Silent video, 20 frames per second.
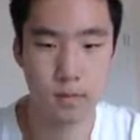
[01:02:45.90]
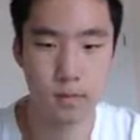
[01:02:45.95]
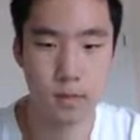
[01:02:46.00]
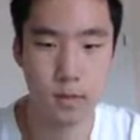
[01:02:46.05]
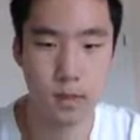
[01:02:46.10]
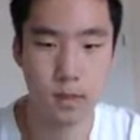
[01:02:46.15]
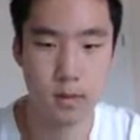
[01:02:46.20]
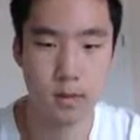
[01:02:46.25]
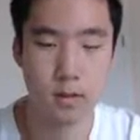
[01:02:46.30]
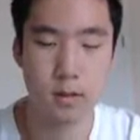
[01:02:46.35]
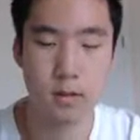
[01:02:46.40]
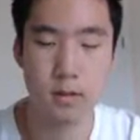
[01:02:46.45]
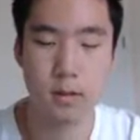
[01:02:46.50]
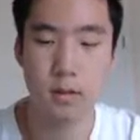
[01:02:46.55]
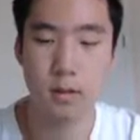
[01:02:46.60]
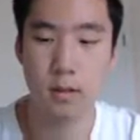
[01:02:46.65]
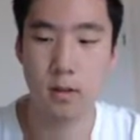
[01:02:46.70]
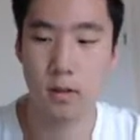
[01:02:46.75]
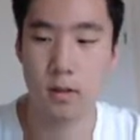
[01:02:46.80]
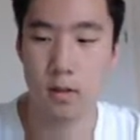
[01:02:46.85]
As you can see,
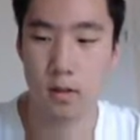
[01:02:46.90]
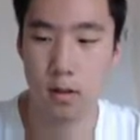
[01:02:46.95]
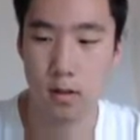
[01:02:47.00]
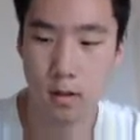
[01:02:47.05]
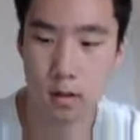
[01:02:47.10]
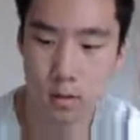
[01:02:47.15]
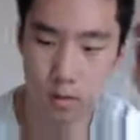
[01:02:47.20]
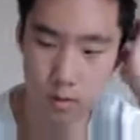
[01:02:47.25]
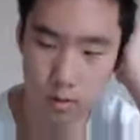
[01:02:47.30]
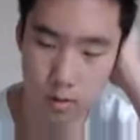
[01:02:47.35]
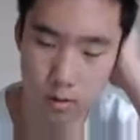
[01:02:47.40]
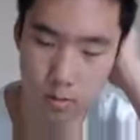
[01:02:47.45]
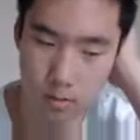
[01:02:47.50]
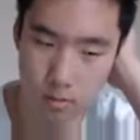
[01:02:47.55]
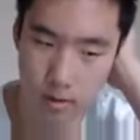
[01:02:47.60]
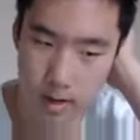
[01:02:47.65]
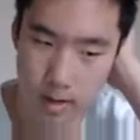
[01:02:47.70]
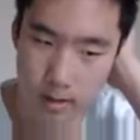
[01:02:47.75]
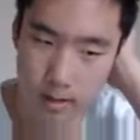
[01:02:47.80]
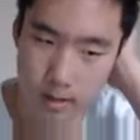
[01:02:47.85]
they're all
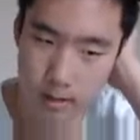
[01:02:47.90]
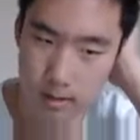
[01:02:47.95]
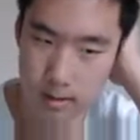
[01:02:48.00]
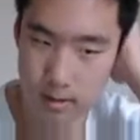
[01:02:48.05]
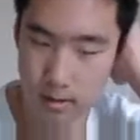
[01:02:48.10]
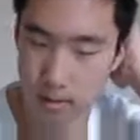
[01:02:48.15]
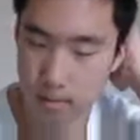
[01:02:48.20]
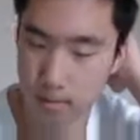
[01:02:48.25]
correct.